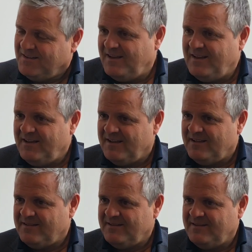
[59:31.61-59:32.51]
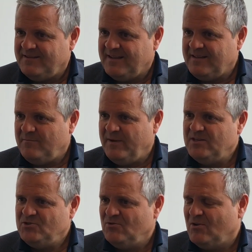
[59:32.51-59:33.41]
And that it
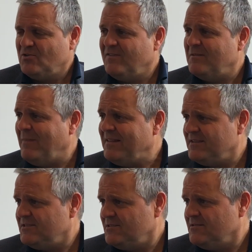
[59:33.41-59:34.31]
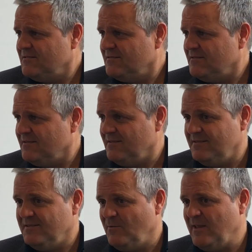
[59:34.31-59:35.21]
brings you a lot of advantage,
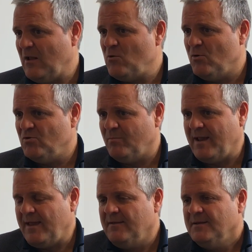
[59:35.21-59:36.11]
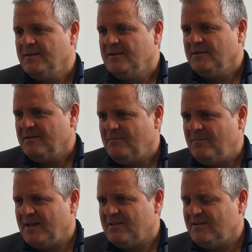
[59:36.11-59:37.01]
the way that you want to play.
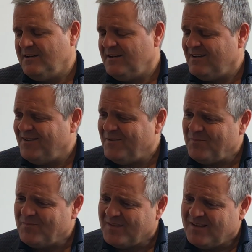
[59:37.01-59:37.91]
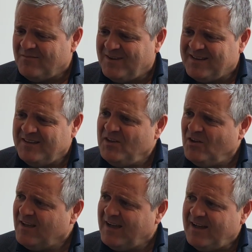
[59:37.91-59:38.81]
But in the
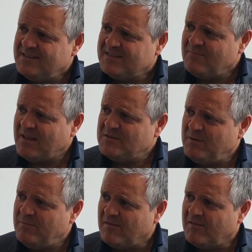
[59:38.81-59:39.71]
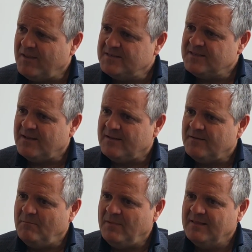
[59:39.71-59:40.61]
other hand, sometimes people think that
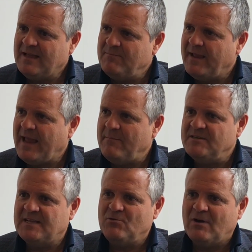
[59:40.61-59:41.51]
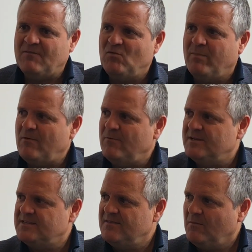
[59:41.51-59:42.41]
build up the game is that you have to play with
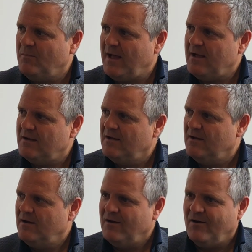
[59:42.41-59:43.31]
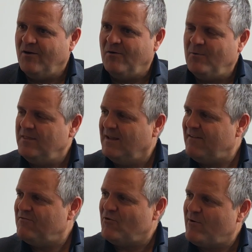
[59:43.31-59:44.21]
the central back or with the
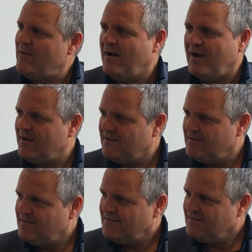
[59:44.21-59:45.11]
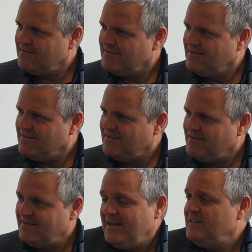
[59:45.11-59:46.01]
left or right back.
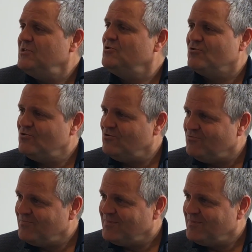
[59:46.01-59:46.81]
And that is not true.